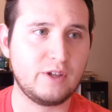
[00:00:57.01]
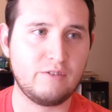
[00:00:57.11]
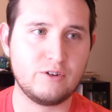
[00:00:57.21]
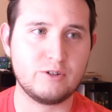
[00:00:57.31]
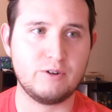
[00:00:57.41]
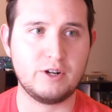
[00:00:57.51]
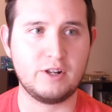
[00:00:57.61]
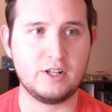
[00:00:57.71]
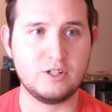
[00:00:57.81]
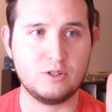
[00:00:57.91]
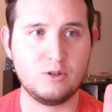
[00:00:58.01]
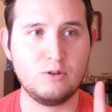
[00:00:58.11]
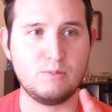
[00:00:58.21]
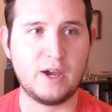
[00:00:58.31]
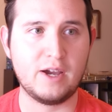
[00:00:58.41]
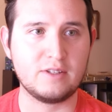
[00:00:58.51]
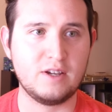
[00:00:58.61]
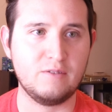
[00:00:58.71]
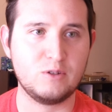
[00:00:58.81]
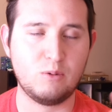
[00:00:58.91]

anniversary Rarity Collection 2 packs have